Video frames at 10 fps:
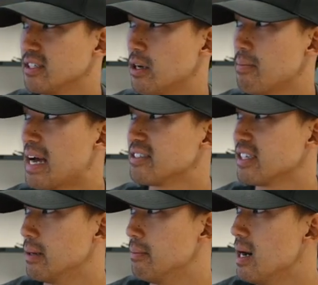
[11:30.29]
you know,
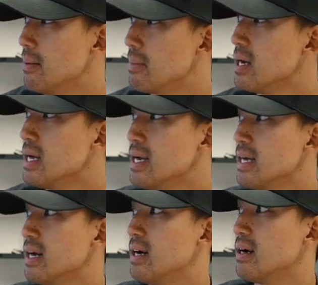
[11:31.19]
passing him up.
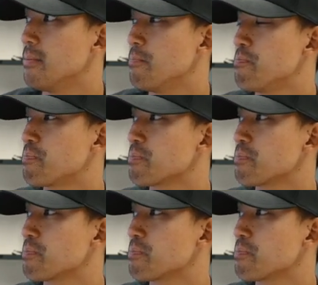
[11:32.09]
Um,